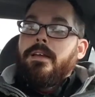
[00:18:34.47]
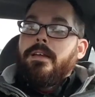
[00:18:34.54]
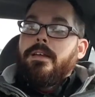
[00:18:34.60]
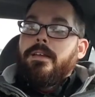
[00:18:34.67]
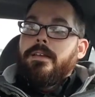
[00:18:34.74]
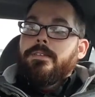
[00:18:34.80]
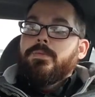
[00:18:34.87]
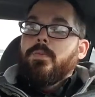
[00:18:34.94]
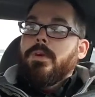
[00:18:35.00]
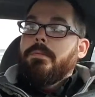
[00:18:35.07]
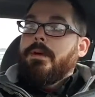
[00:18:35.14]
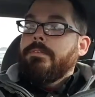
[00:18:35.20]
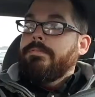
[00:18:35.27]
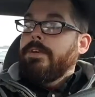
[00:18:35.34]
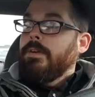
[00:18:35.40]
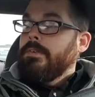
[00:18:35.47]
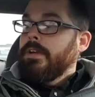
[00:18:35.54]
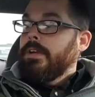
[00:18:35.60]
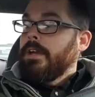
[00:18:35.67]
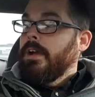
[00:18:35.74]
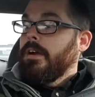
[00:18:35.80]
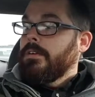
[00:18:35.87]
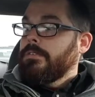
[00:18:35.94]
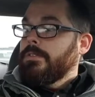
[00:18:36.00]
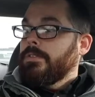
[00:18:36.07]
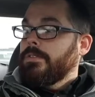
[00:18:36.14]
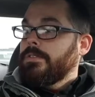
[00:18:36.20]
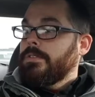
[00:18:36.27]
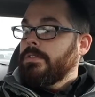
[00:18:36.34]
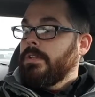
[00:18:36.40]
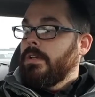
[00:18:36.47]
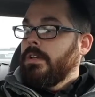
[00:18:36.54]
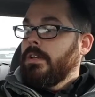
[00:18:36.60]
is one of my favorite characters.